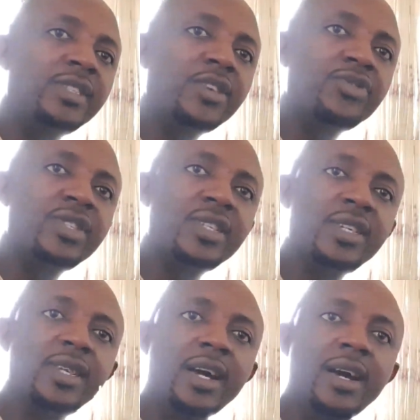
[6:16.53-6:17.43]
that you
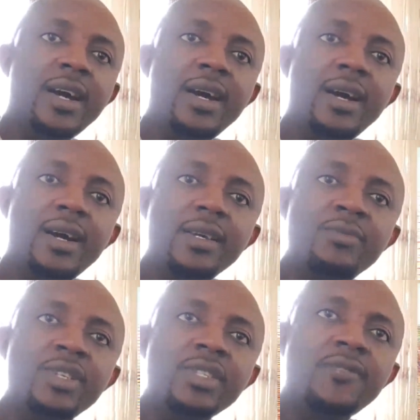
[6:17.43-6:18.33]
see are
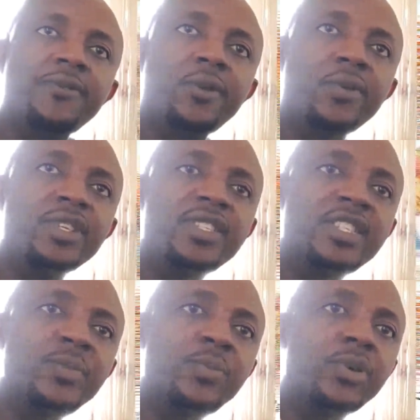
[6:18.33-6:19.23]
images for the
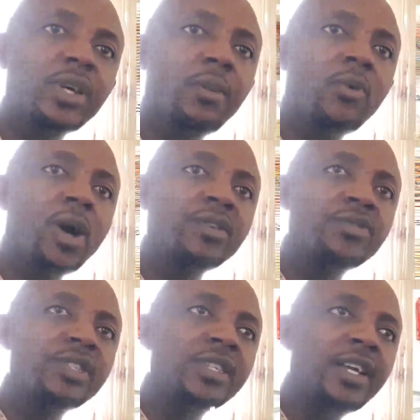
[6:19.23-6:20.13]
simple
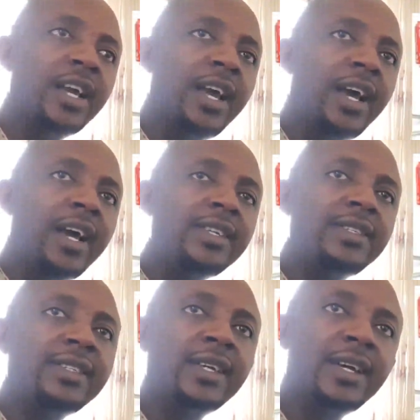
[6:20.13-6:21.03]
carbohydrates. And
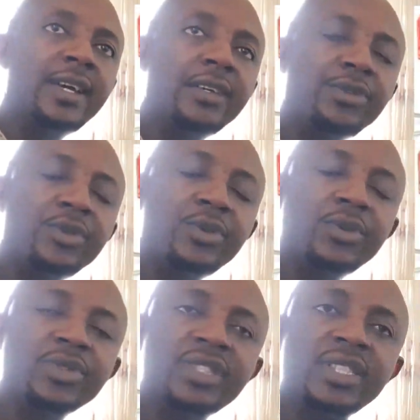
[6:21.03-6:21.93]
here
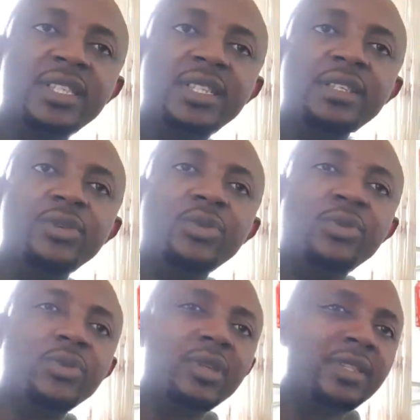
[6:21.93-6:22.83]
you see
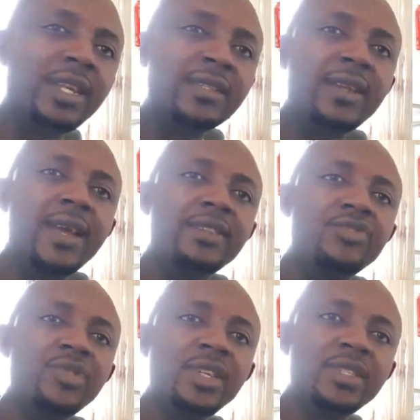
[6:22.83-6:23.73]
things like
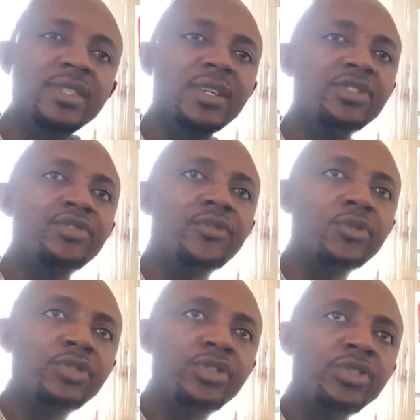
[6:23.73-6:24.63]
drinks,
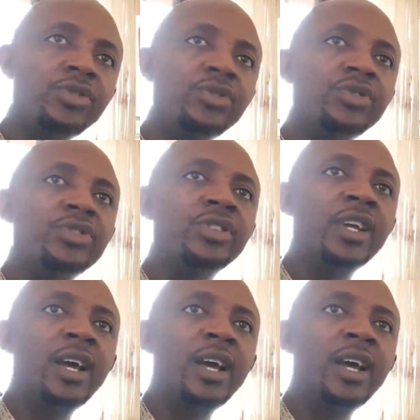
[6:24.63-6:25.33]
fruit juice,